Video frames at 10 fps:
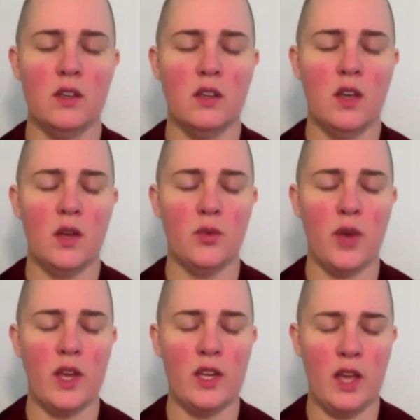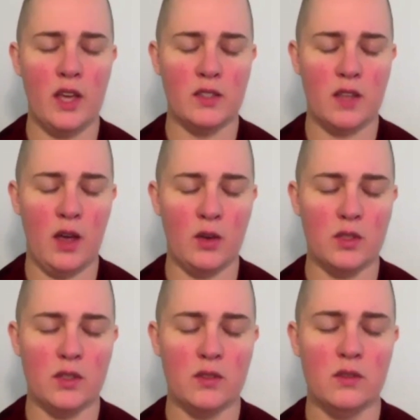and radiates
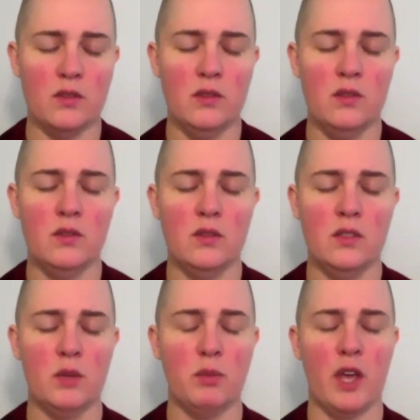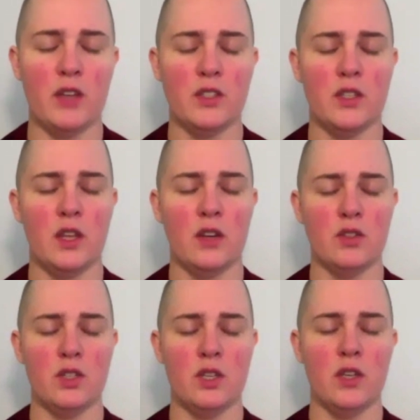out compassionate
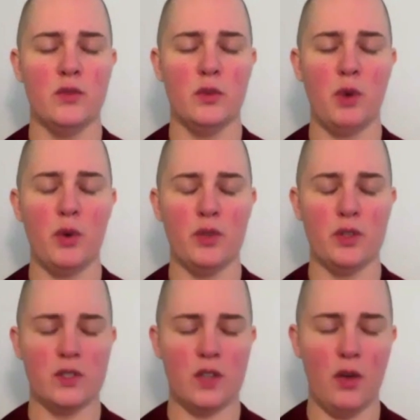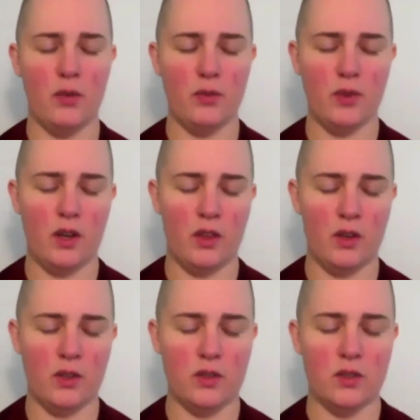energy for both yourself and
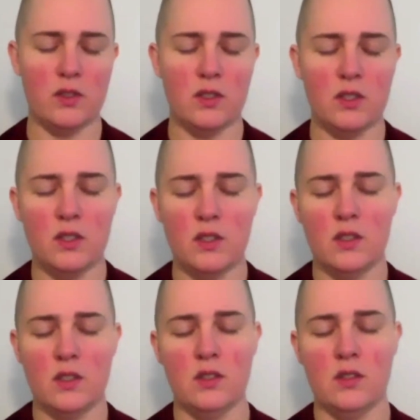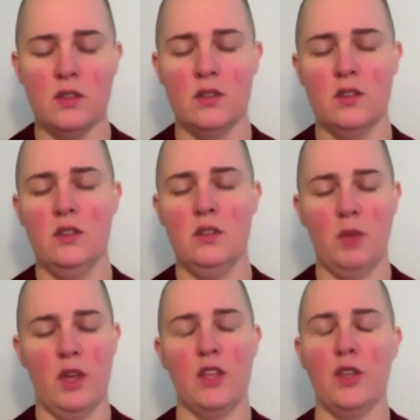others,
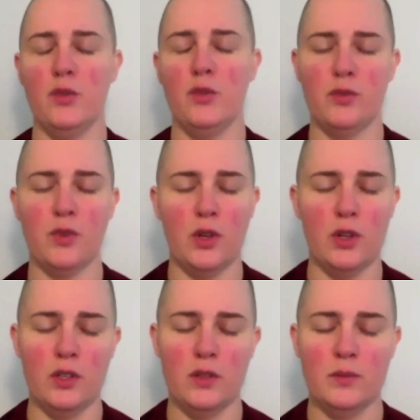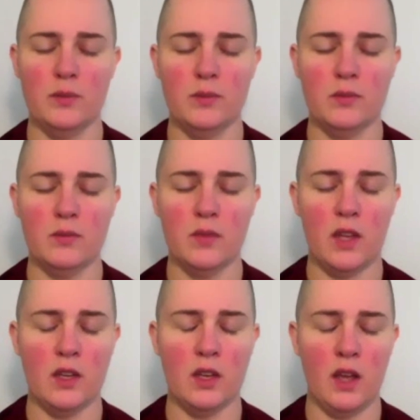making you full
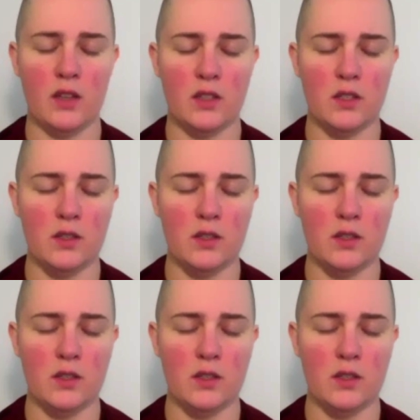and connected.